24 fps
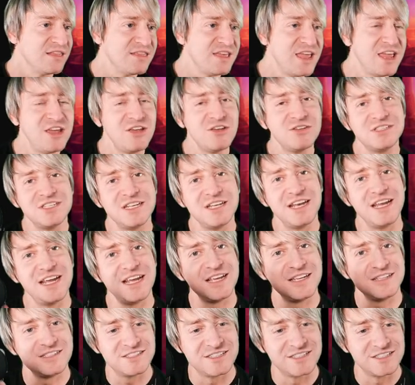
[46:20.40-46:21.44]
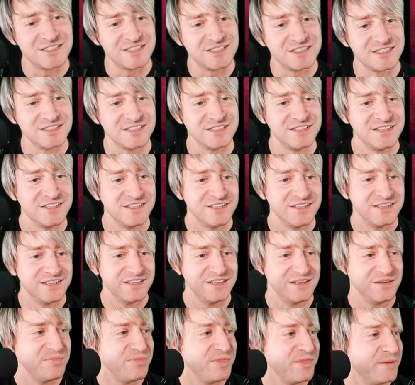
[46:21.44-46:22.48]
Thank you, Denise.
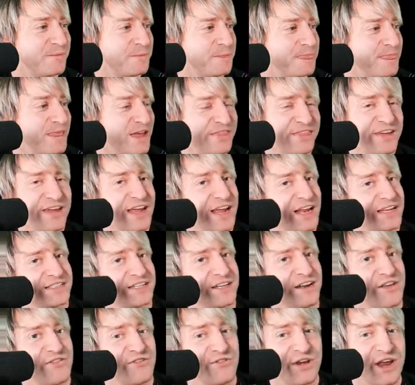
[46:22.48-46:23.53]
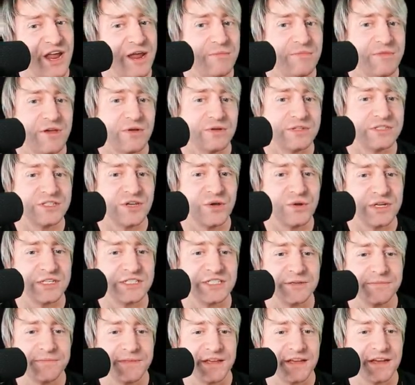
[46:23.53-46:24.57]
I think it has another name, though. It's known as
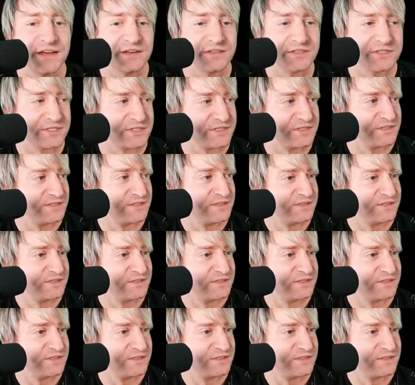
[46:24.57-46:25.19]
something else.